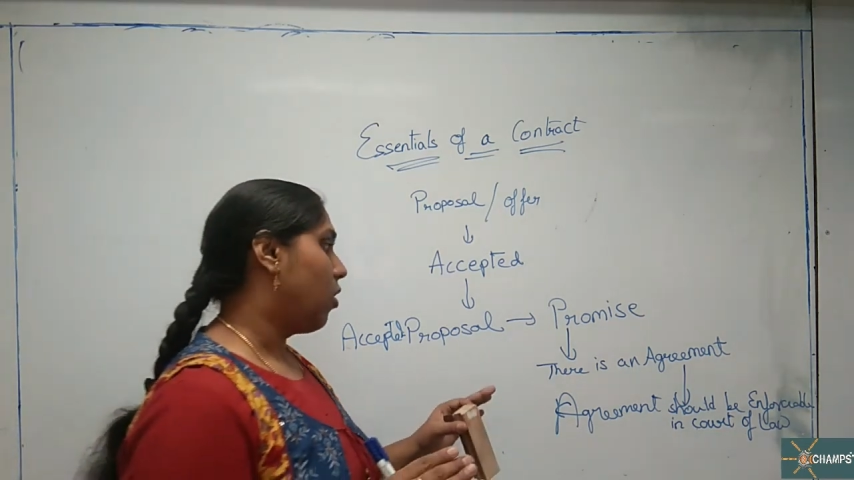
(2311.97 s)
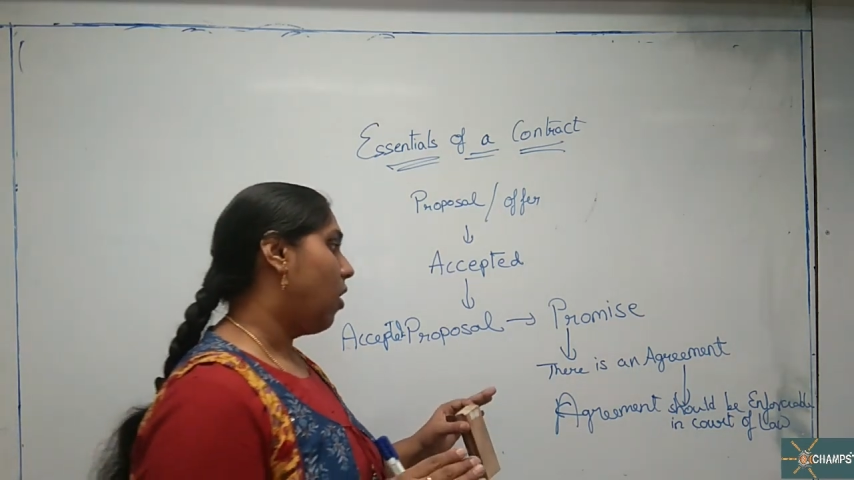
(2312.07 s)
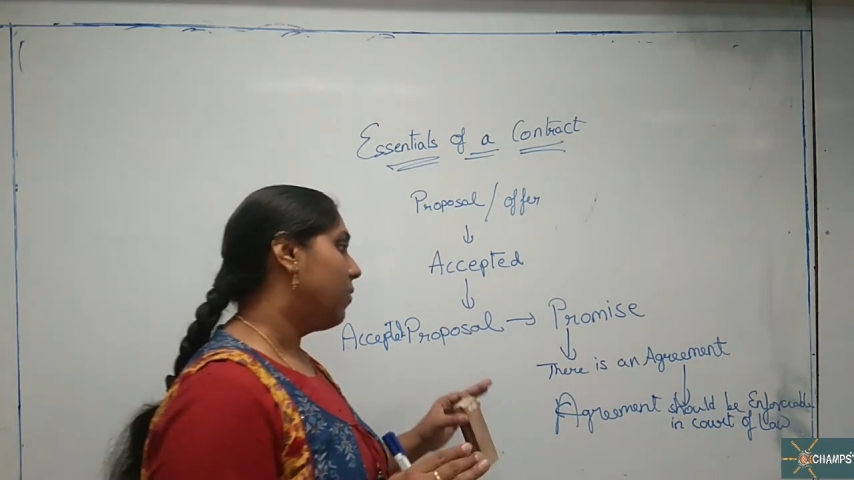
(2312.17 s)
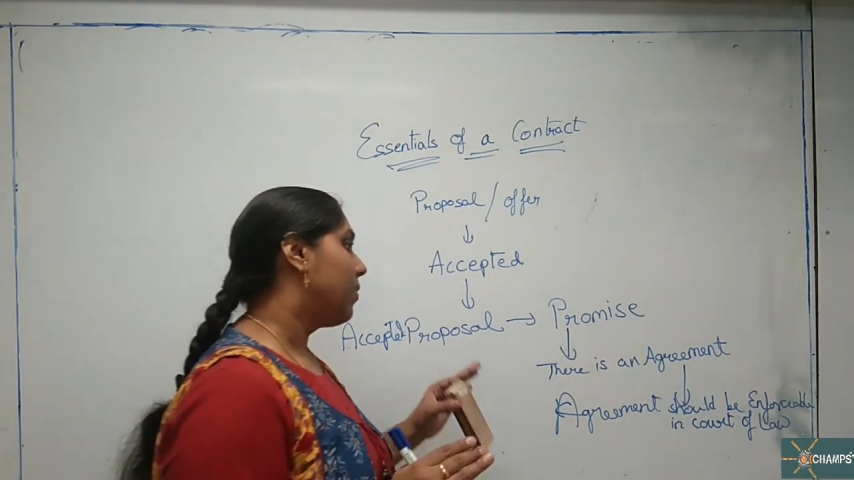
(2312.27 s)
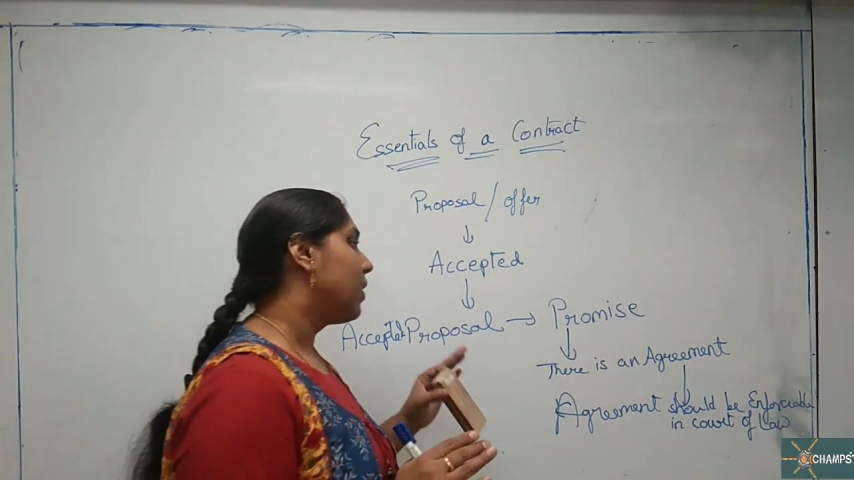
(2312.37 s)

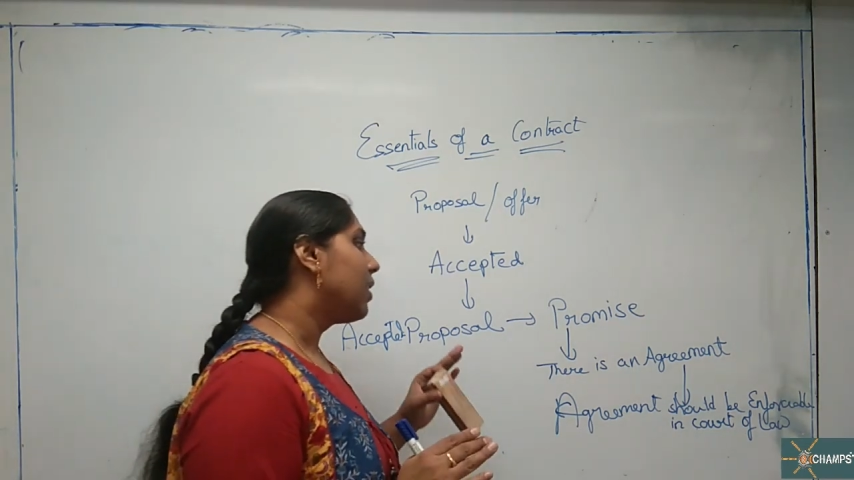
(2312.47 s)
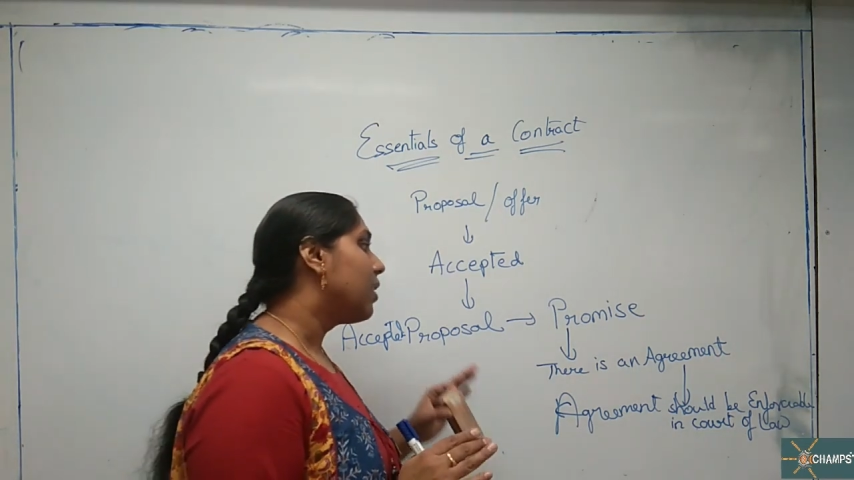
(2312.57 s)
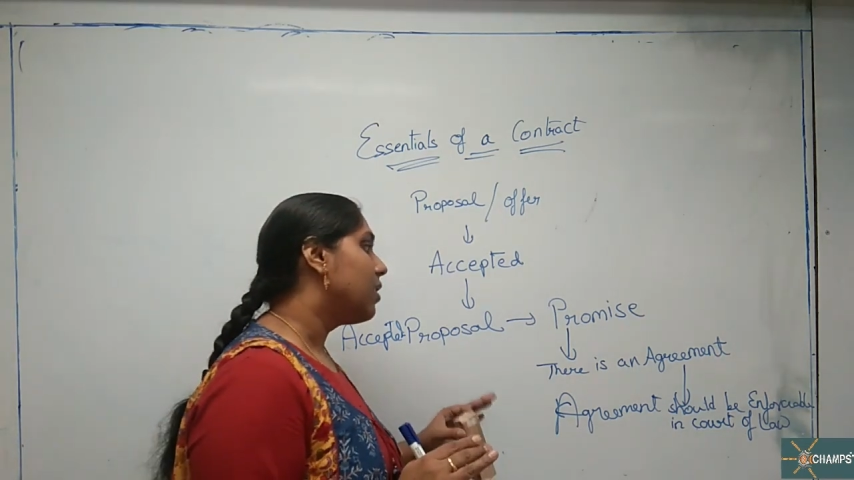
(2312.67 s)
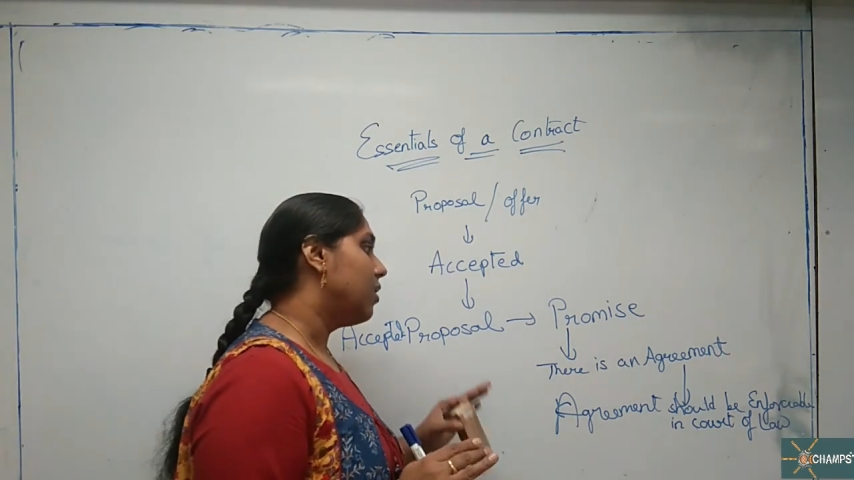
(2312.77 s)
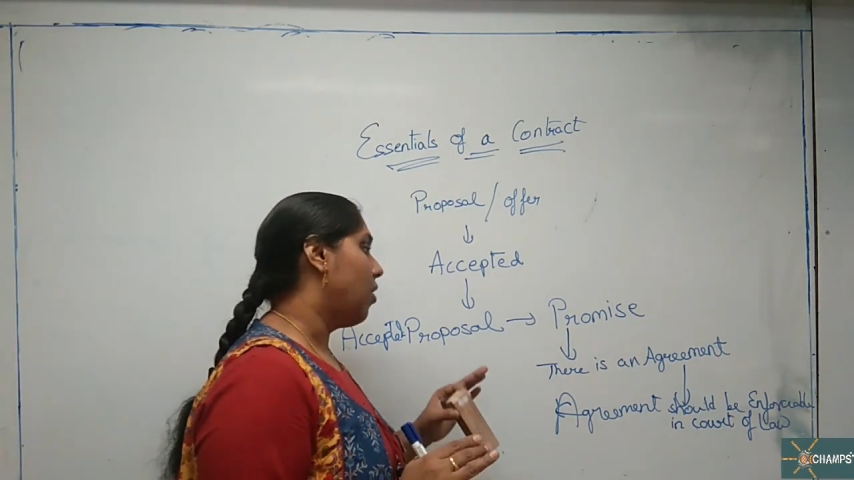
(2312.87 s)
of
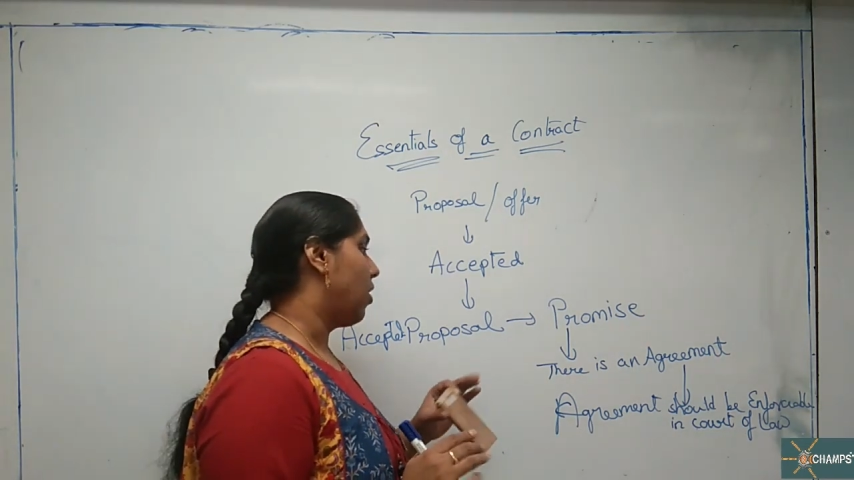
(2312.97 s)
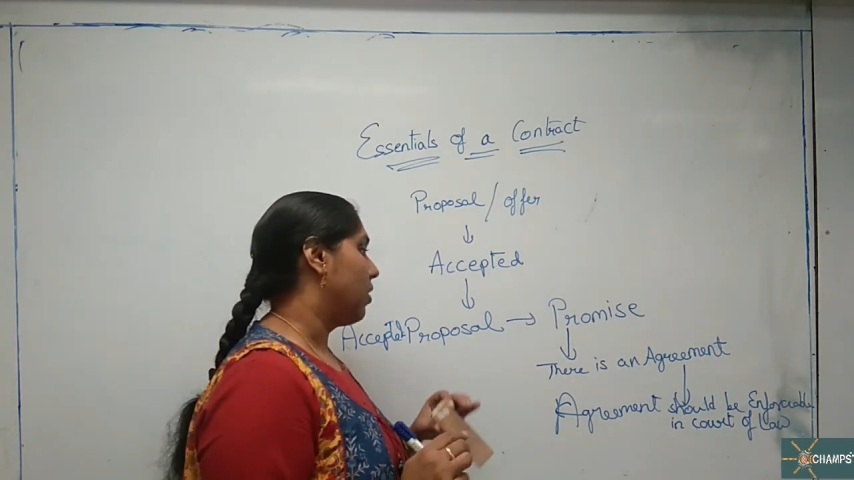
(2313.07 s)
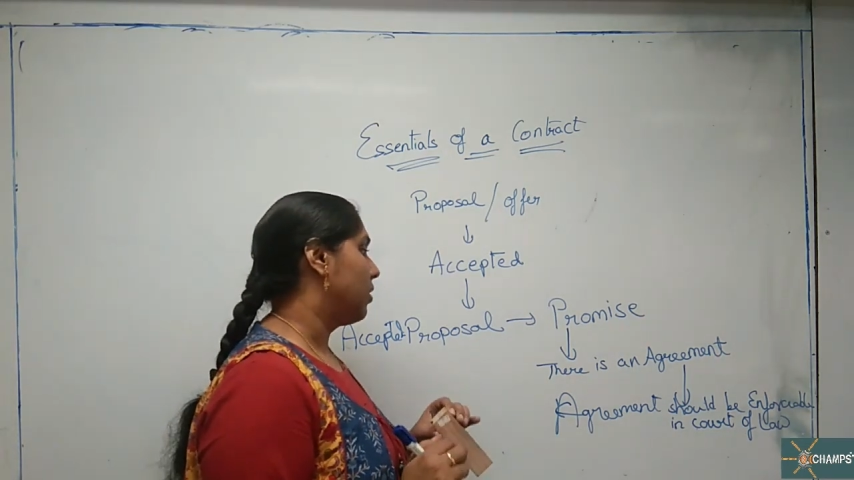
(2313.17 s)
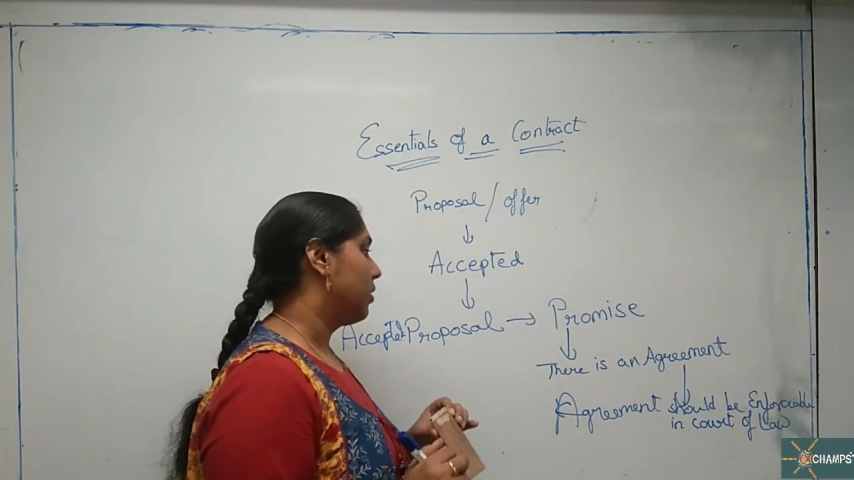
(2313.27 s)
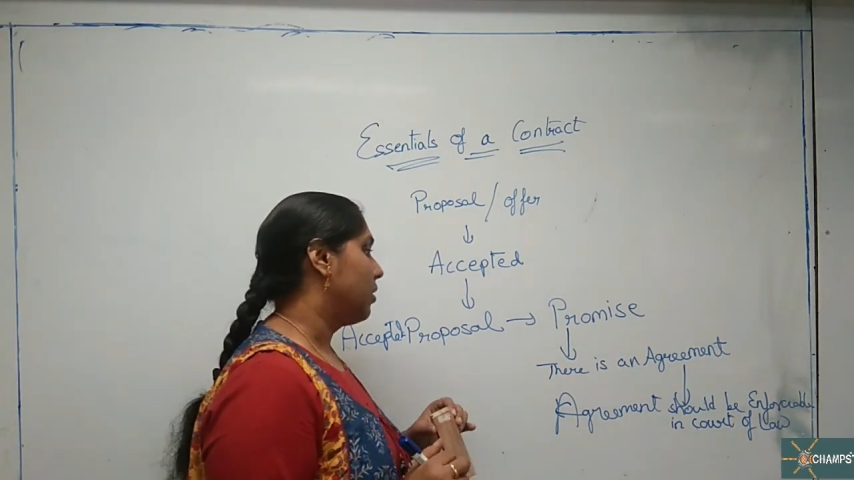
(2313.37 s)
law.